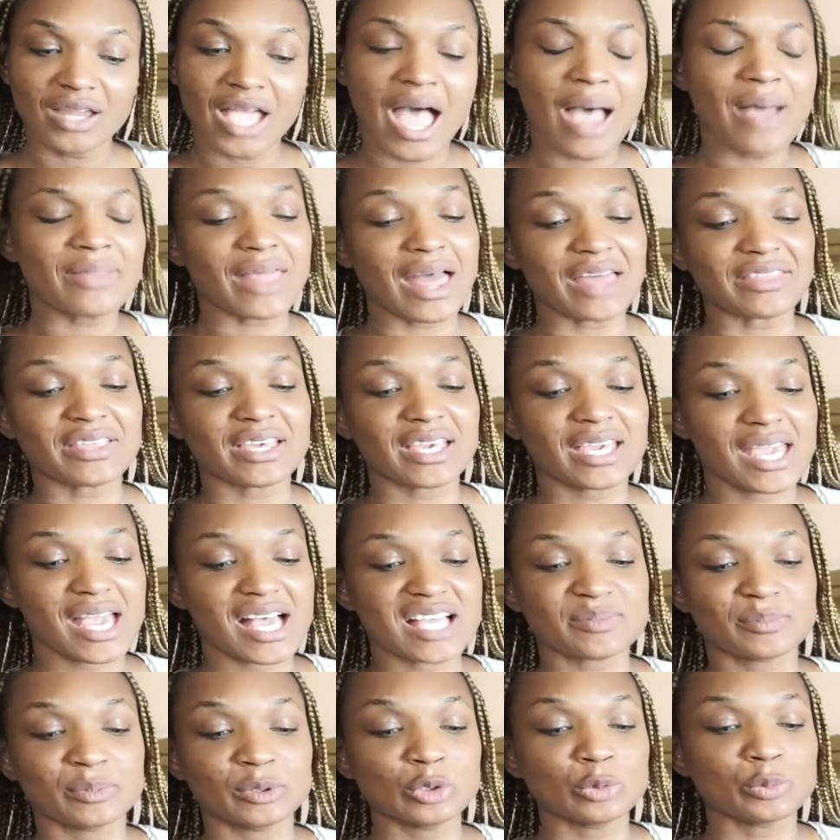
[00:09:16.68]
I, I think he
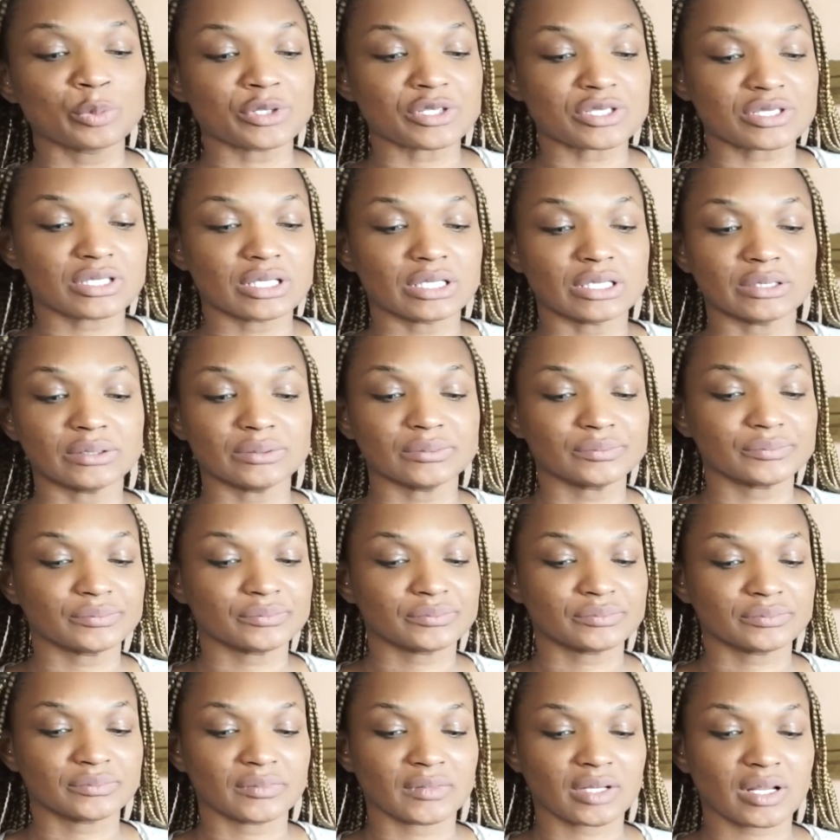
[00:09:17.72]
had bloopers, though.
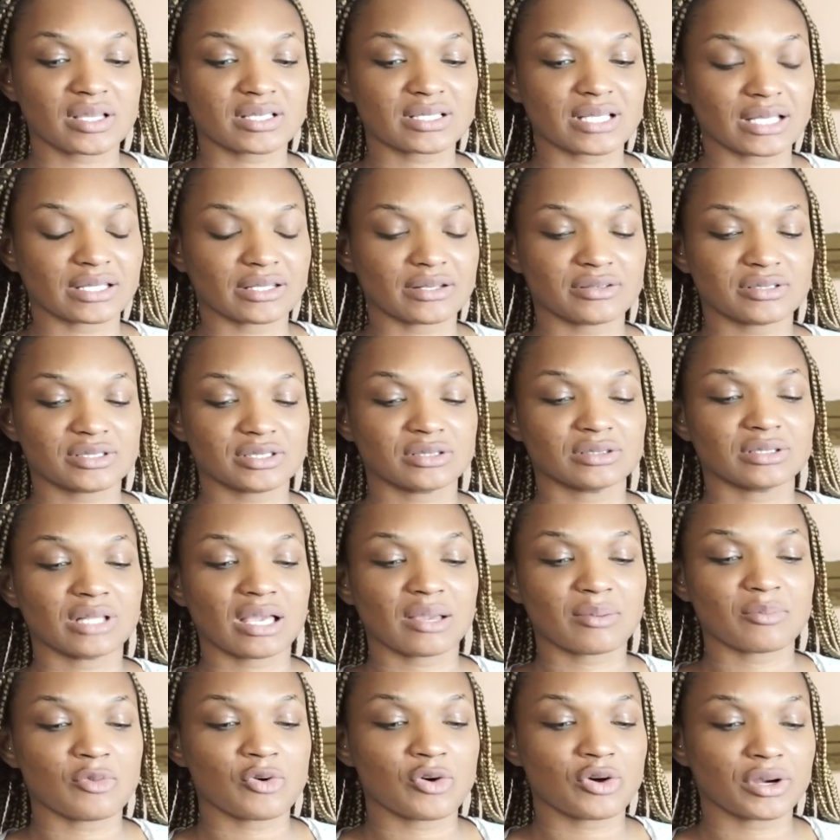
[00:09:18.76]
Because, like, there's still,
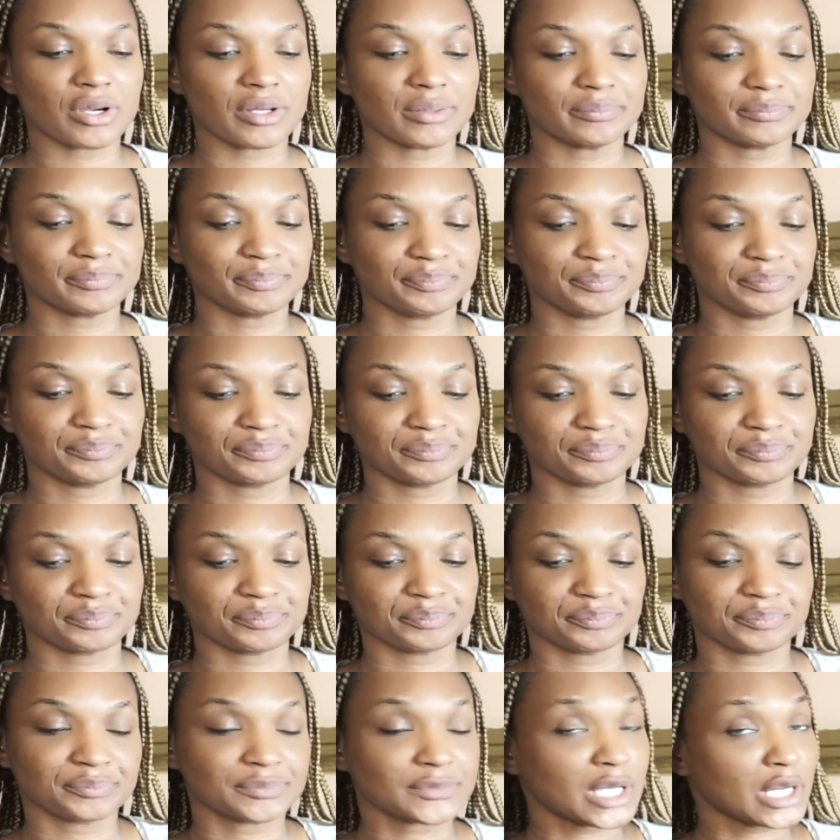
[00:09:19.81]
like, more.
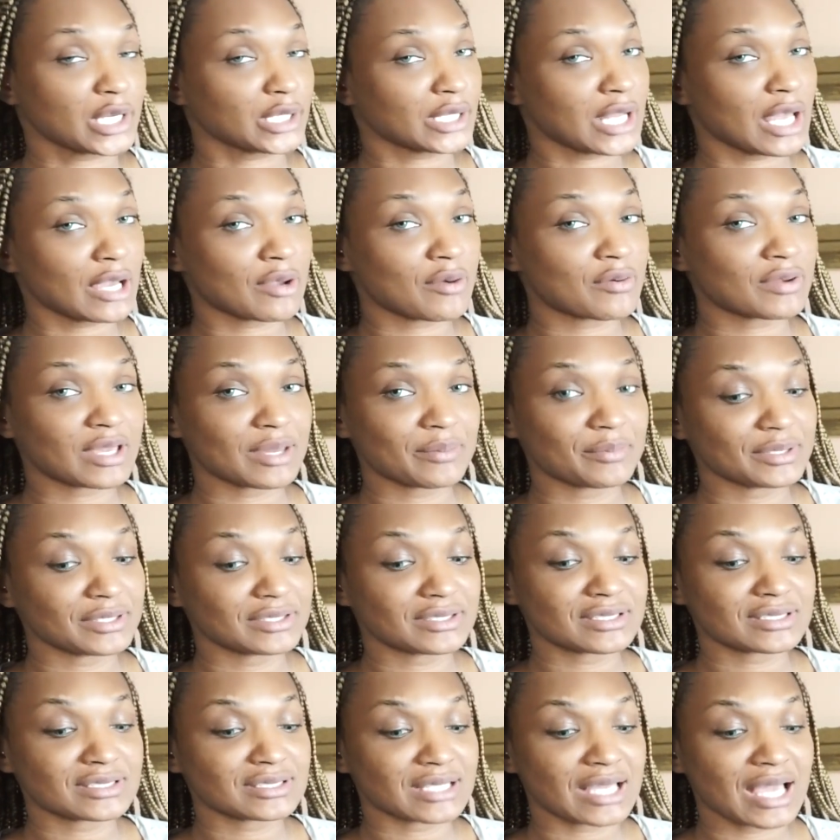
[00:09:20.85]
Not gonna get me
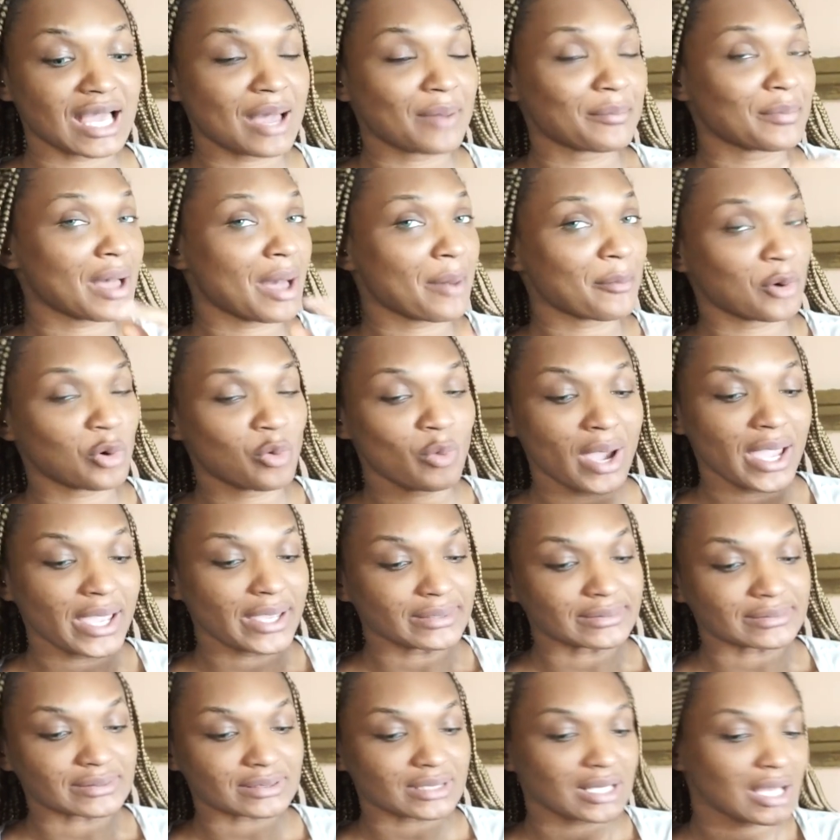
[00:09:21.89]
this time. I'm gonna
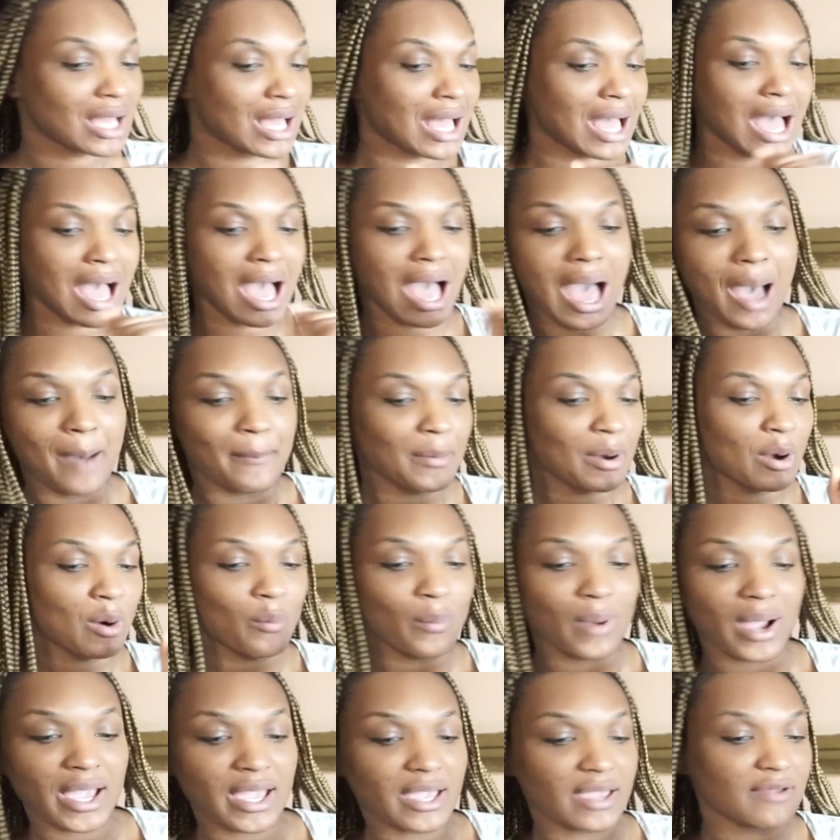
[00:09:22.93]
wait. I'm gonna
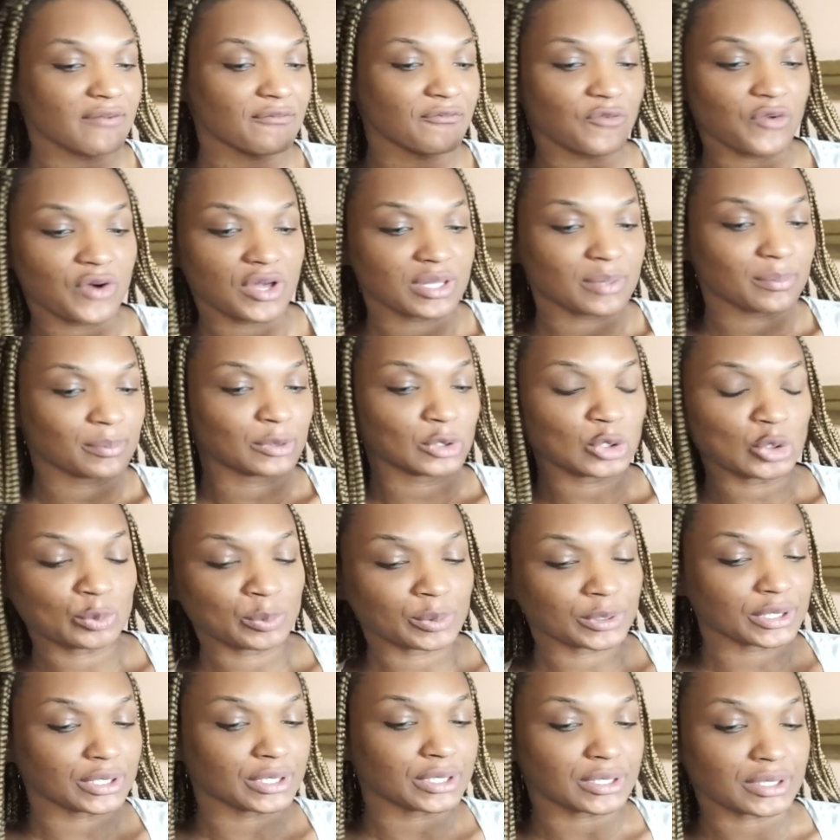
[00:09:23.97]
wait for the
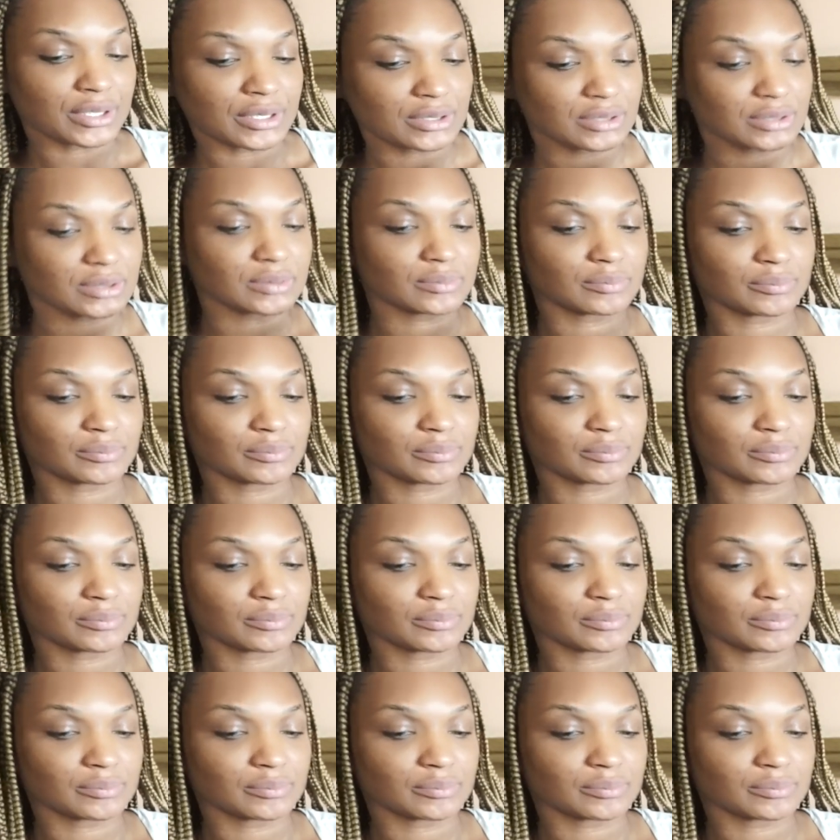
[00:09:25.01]
bloopers.